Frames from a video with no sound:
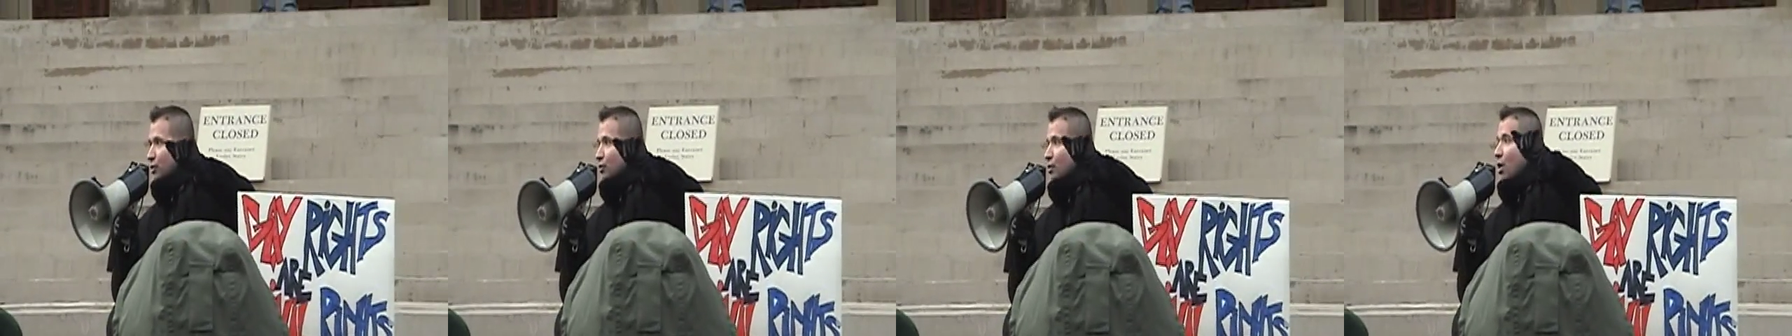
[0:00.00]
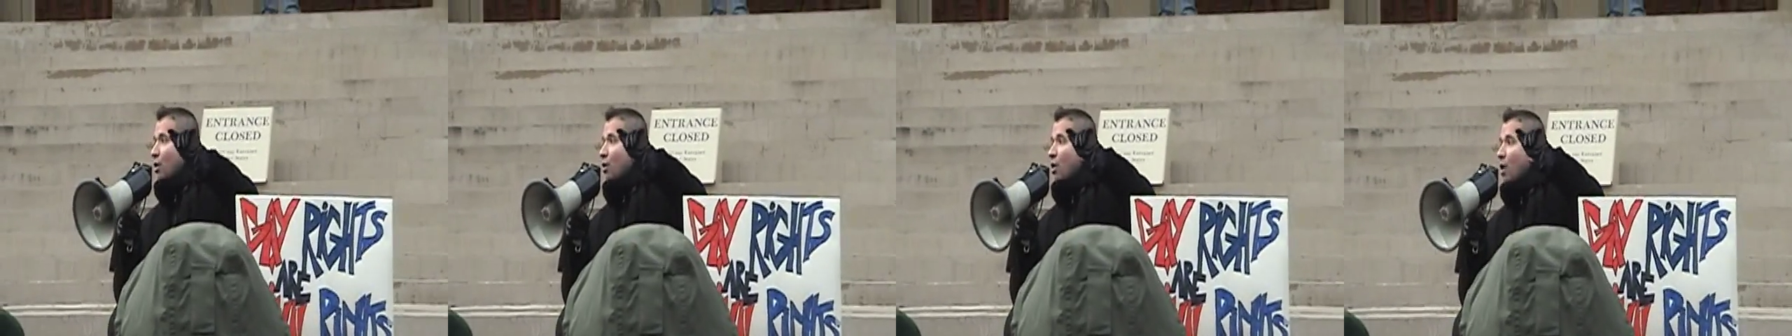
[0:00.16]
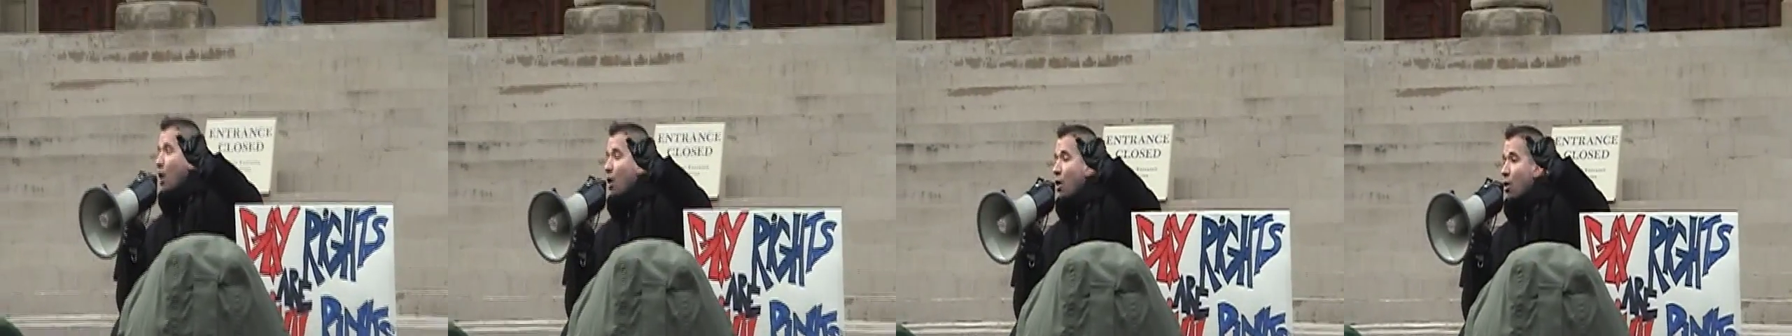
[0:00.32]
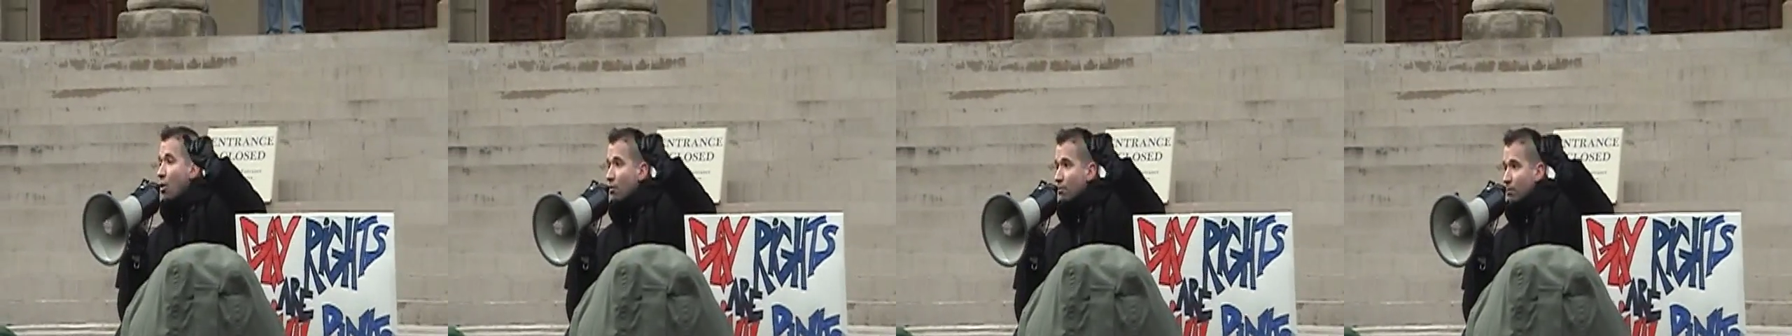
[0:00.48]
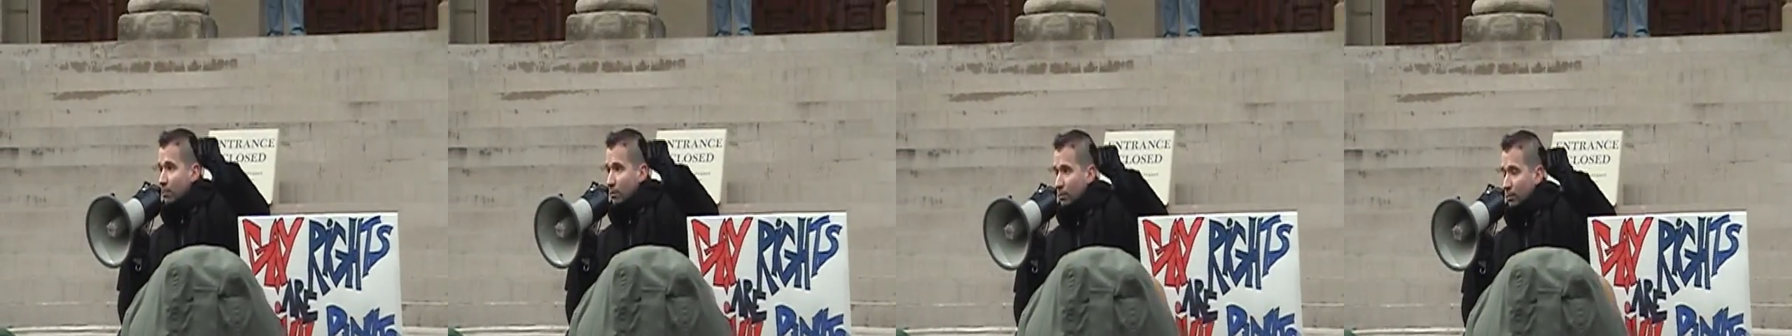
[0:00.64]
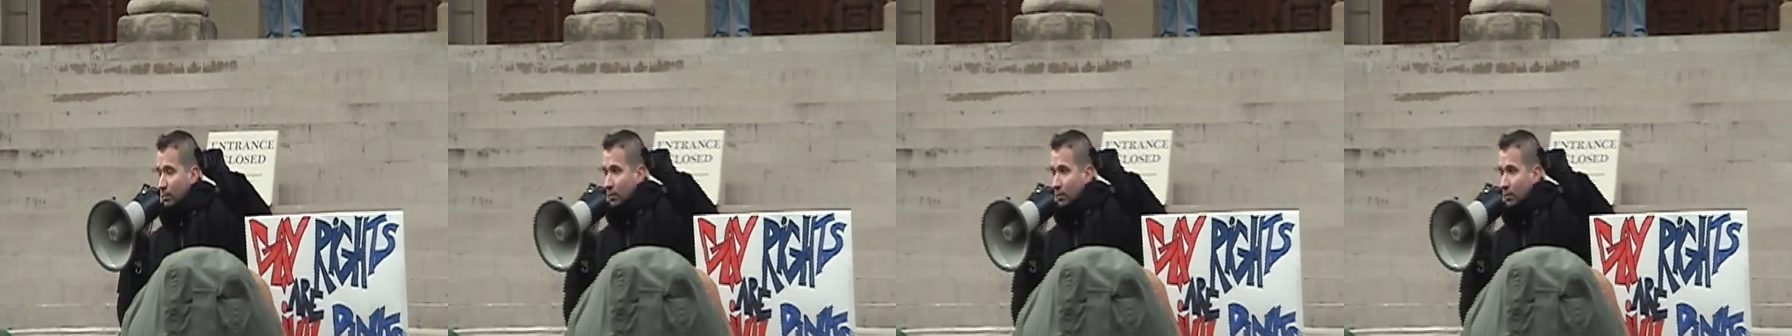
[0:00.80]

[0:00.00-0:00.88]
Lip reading: Go home,